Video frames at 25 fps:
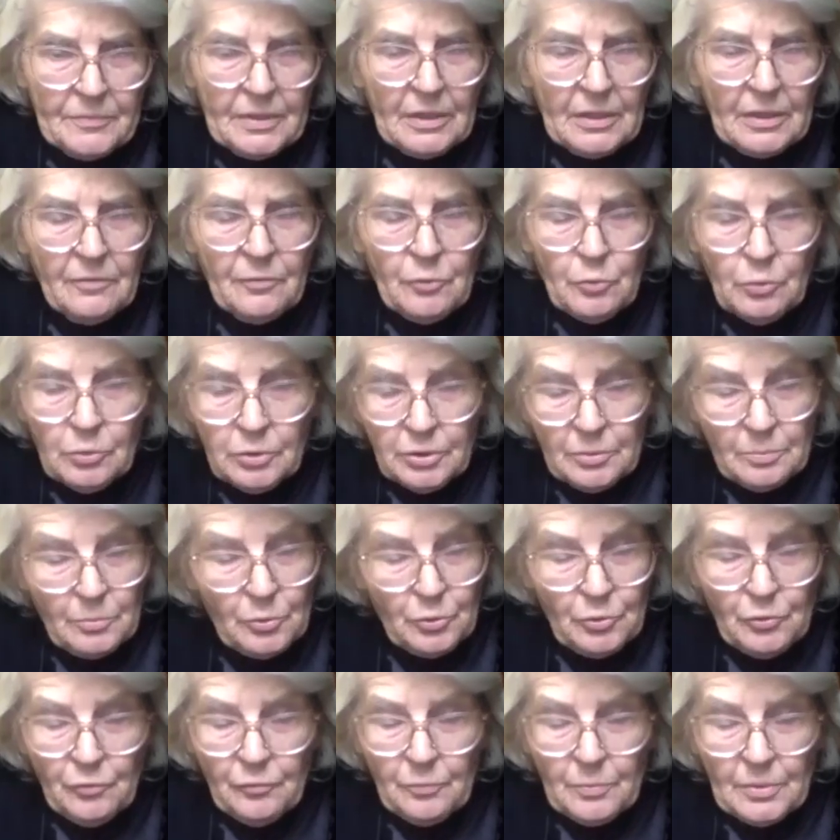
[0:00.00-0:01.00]
Of all the
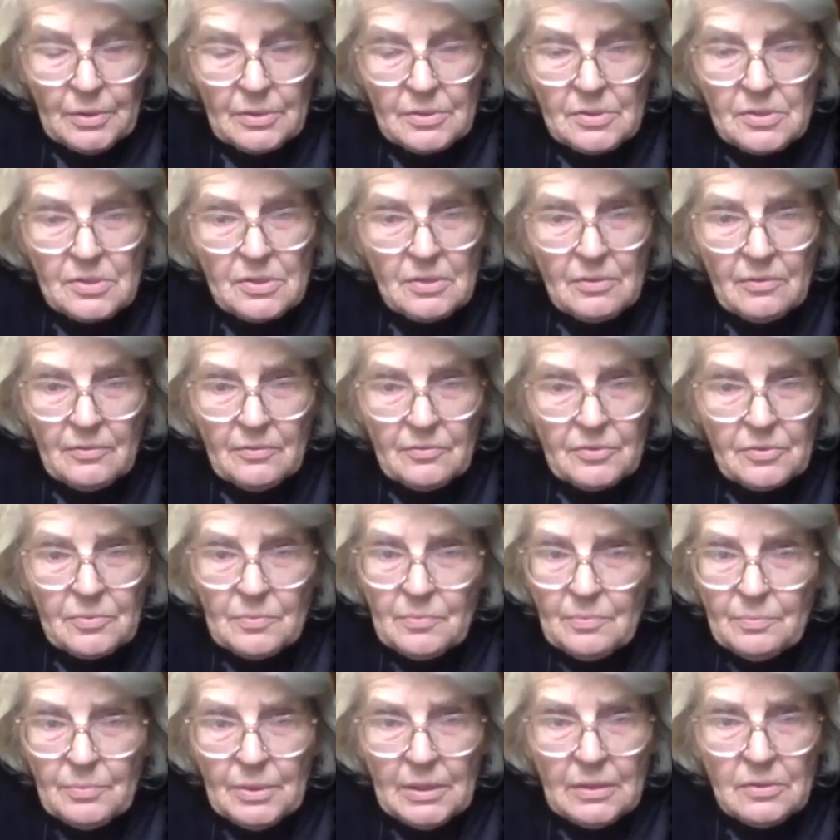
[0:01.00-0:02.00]
movements, of
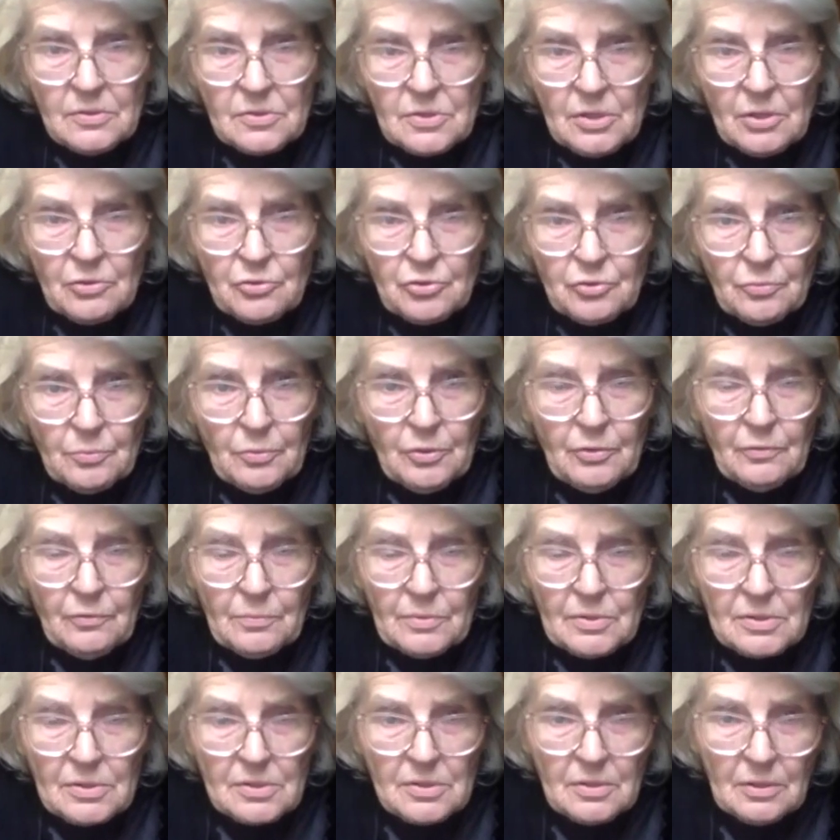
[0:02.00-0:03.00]
big social
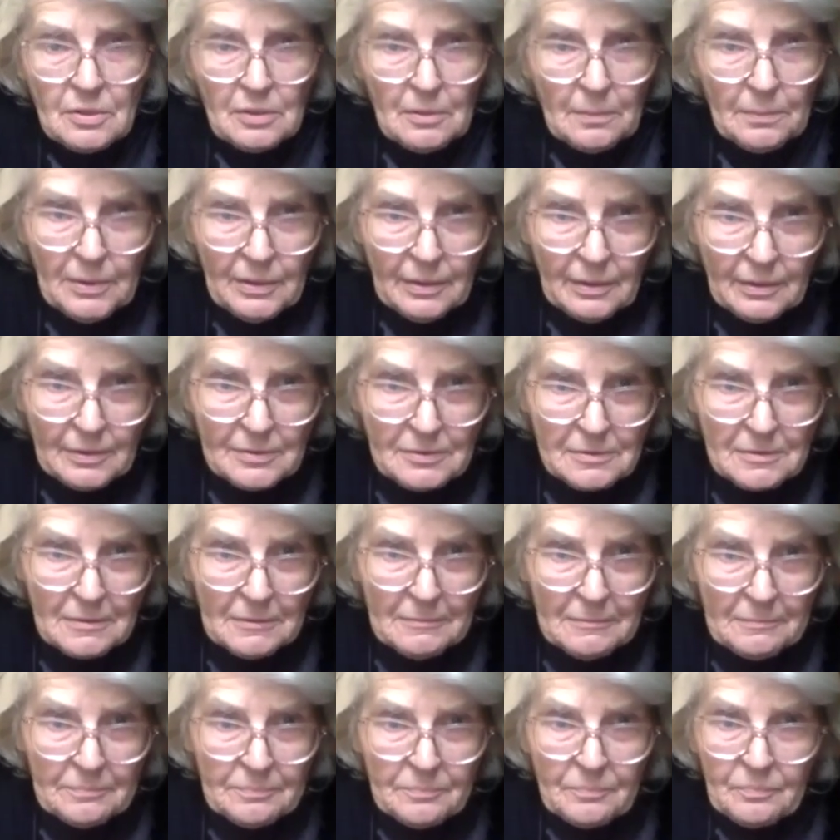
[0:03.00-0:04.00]
movements in the past,
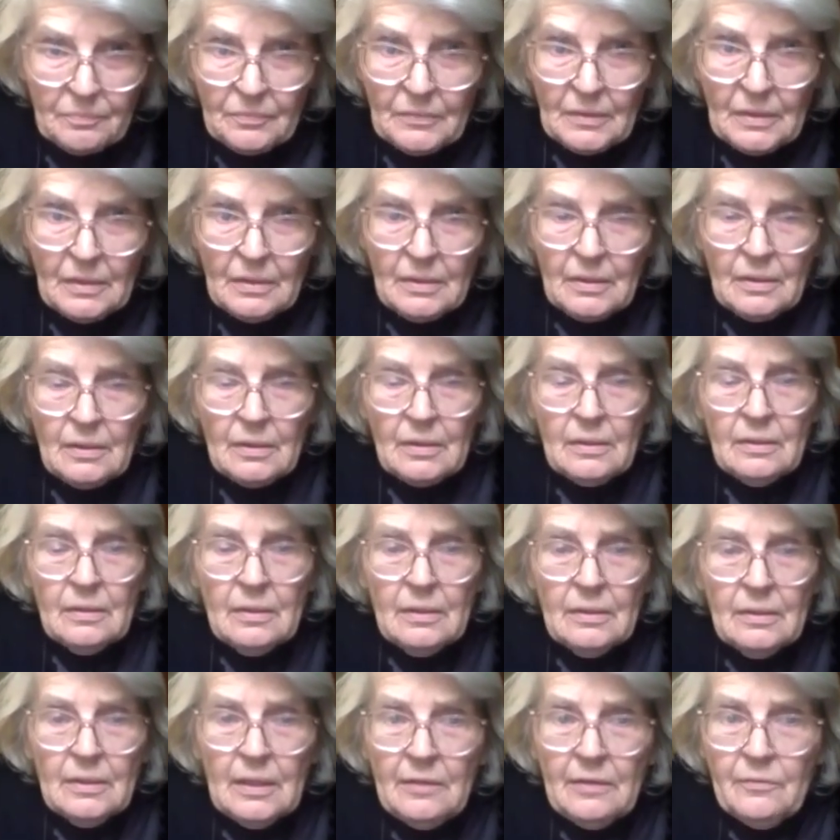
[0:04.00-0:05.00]

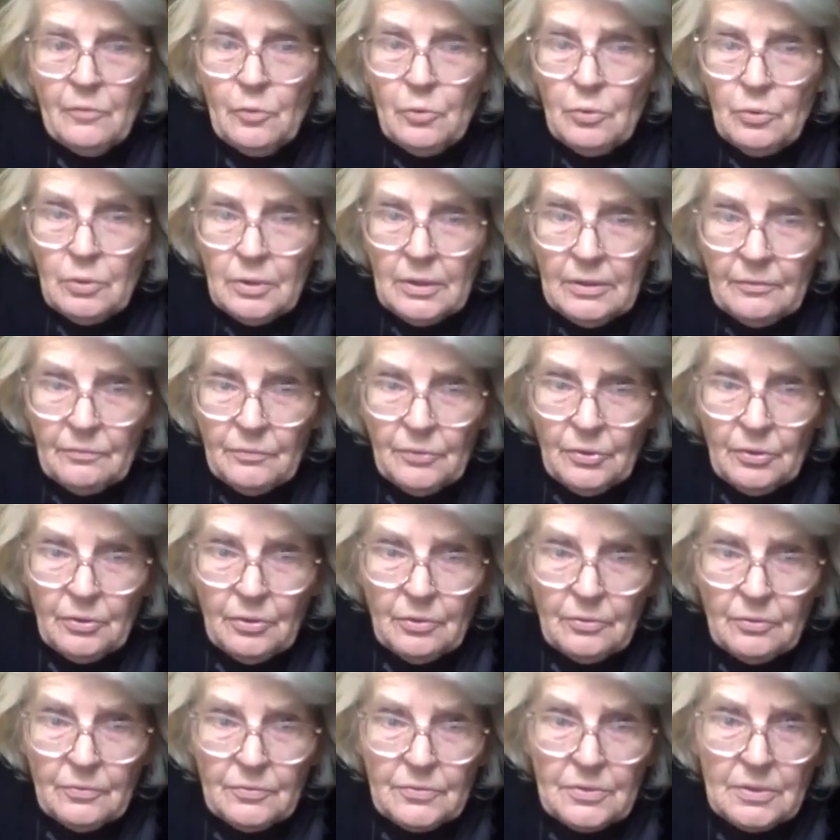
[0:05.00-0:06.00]
they've all
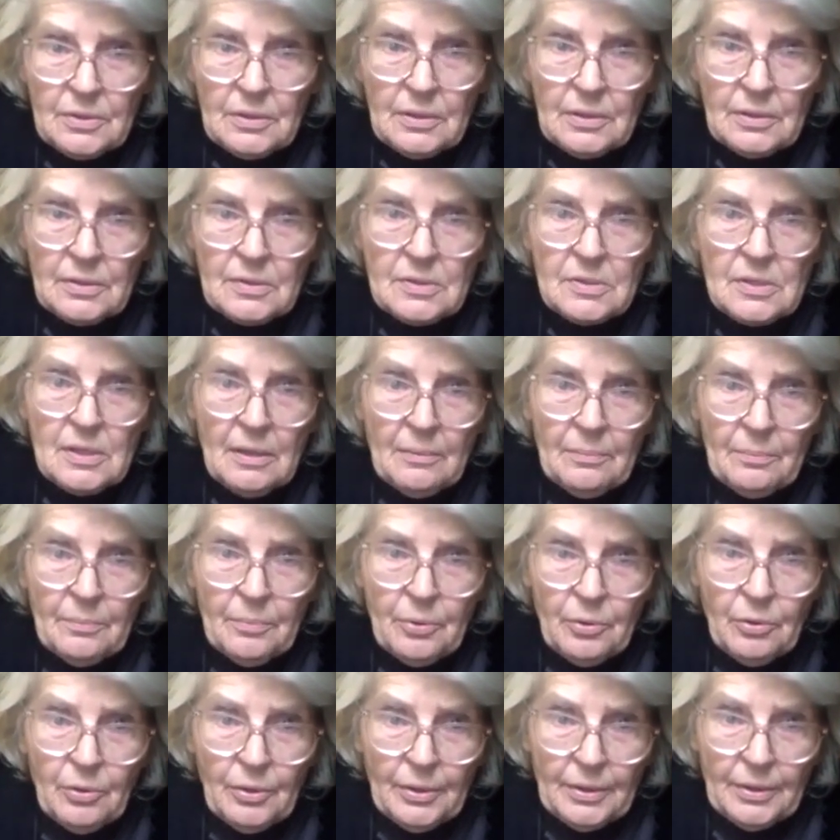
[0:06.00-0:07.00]
involved at some
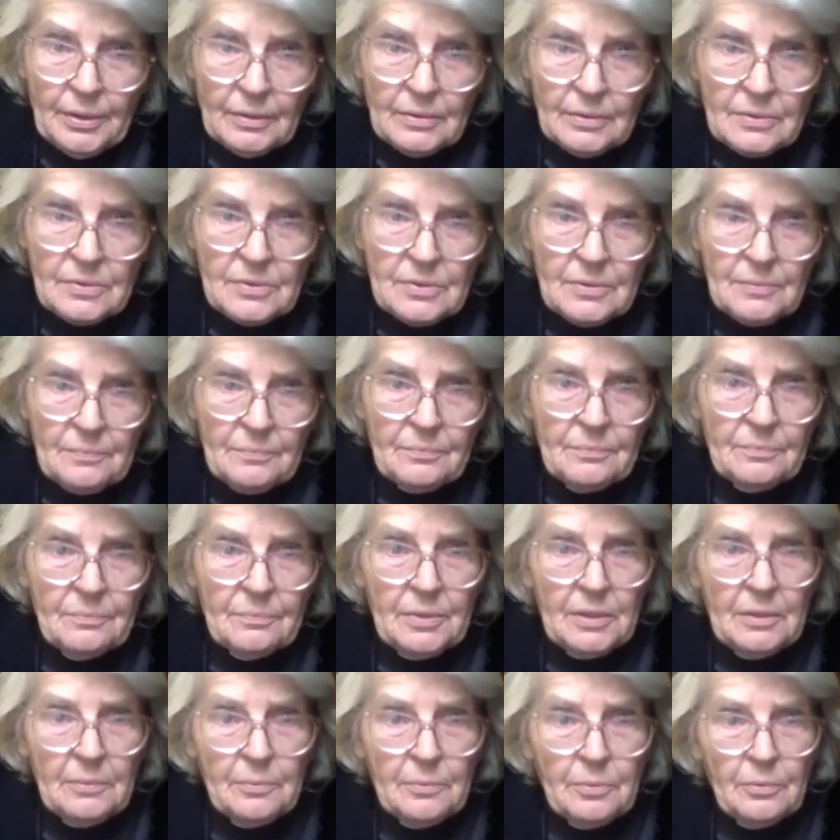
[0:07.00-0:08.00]
point
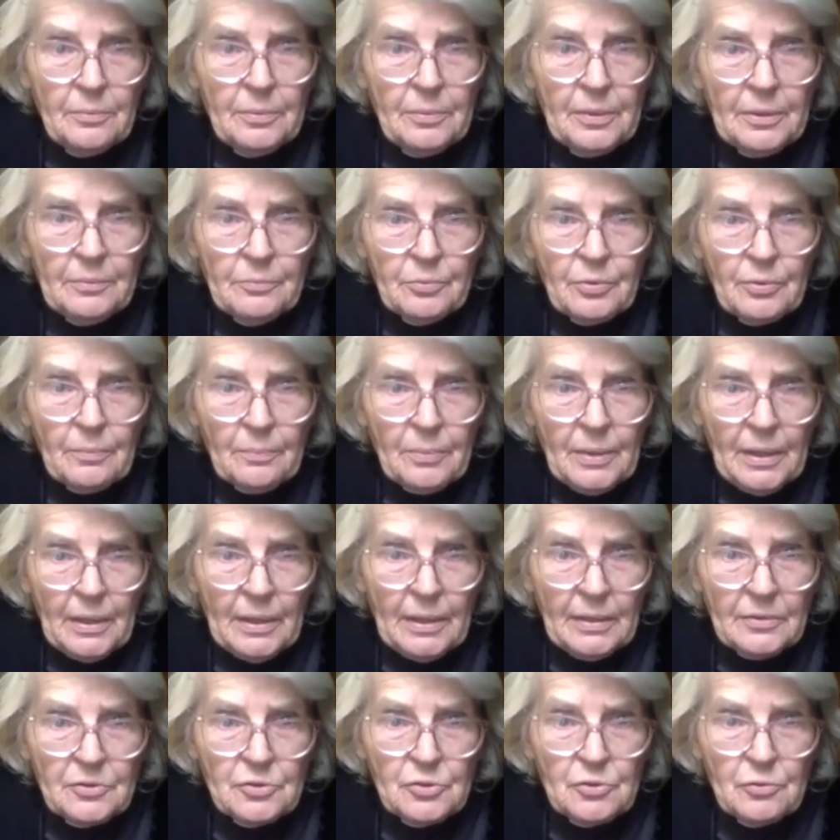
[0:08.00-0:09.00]
people being
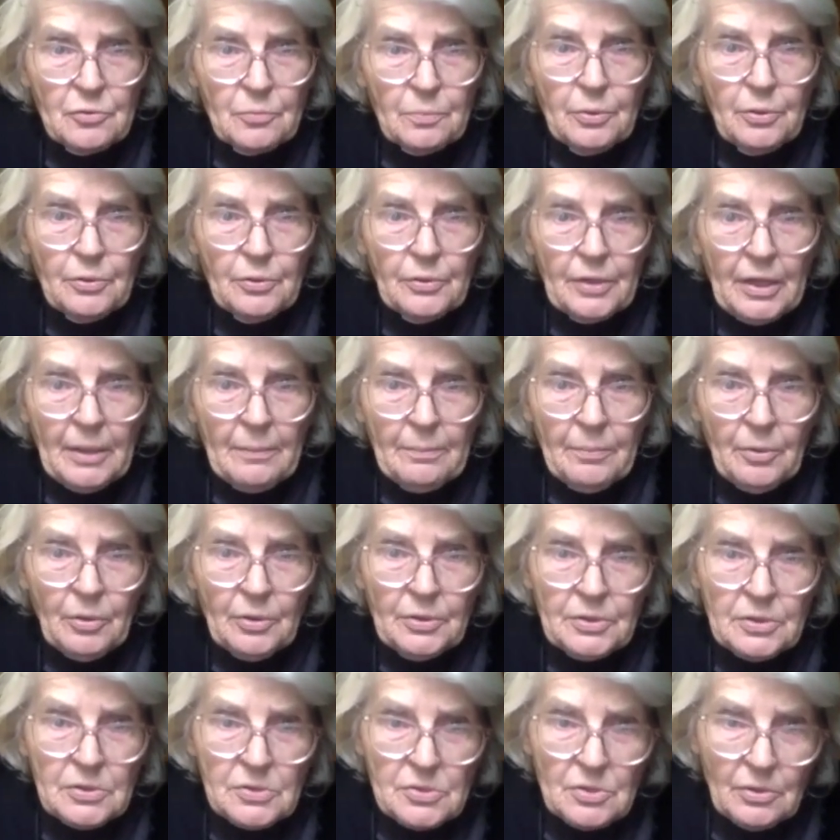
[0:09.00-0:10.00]
prepared to put their
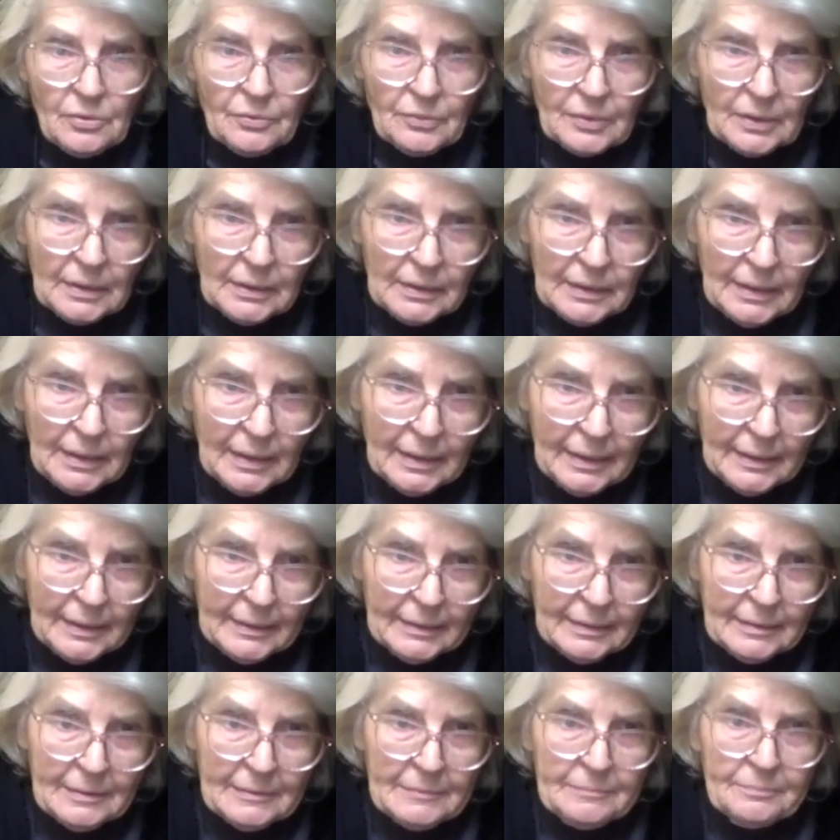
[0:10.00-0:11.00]
bodies on the
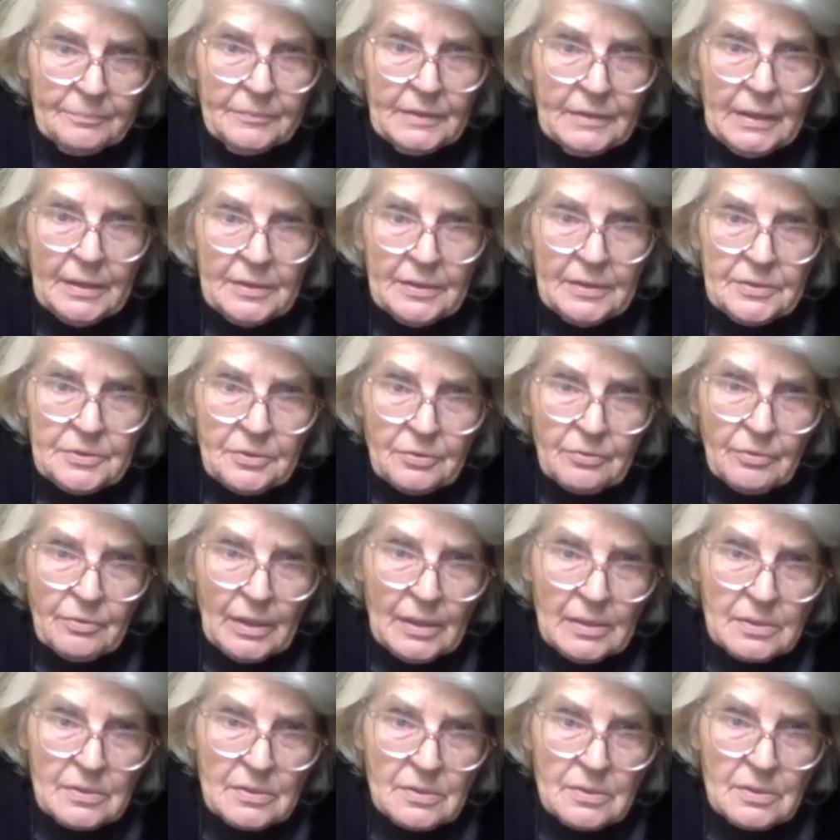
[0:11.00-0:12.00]
line, get
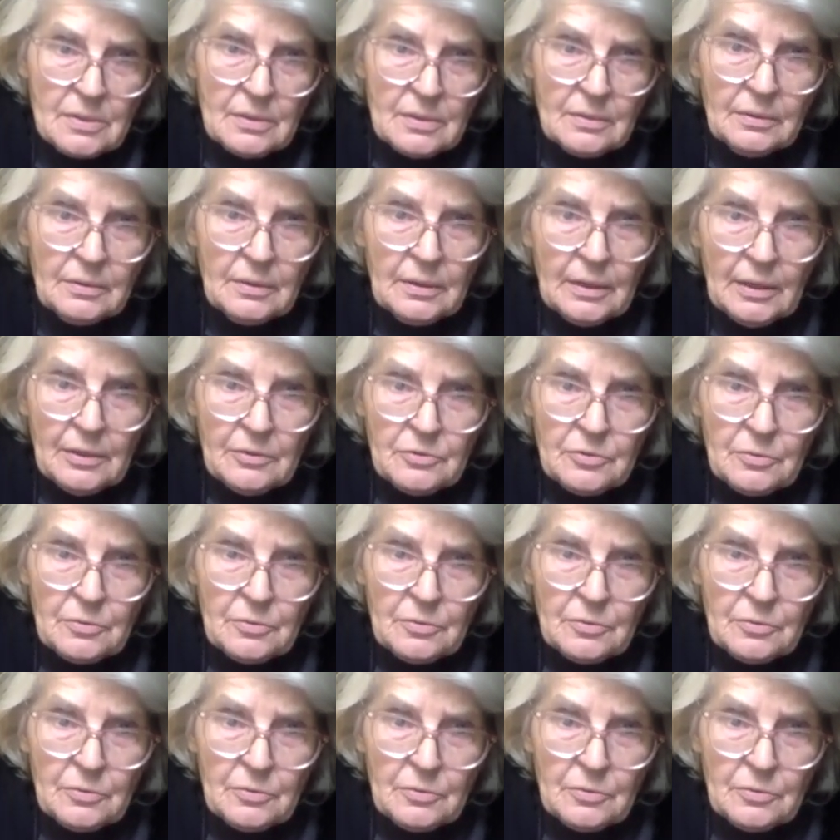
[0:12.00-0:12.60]
arrested and go